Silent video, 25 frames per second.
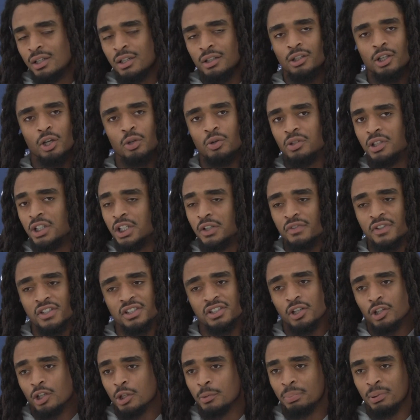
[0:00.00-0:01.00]
Know the defense,
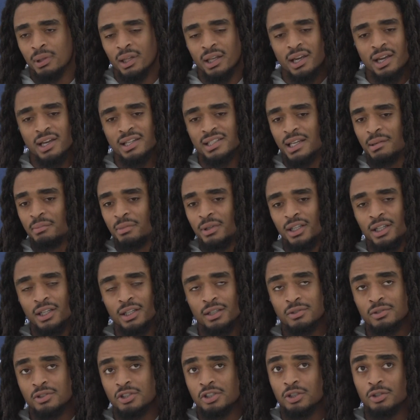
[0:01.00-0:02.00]
know the plays. I
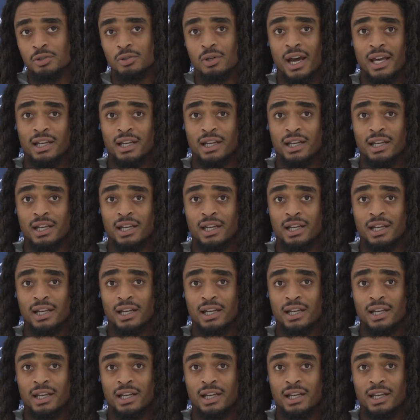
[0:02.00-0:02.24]
mean, shoot,